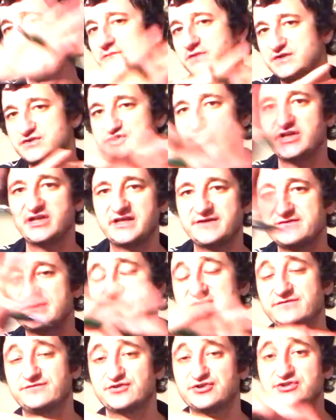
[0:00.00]
He's going to give
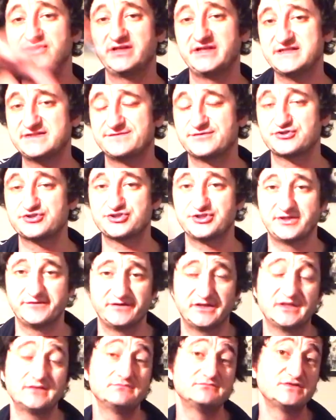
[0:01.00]
us his version of
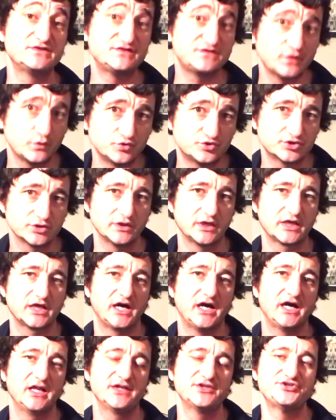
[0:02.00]
it, social
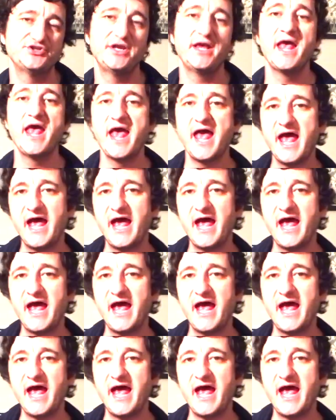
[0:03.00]
ecology,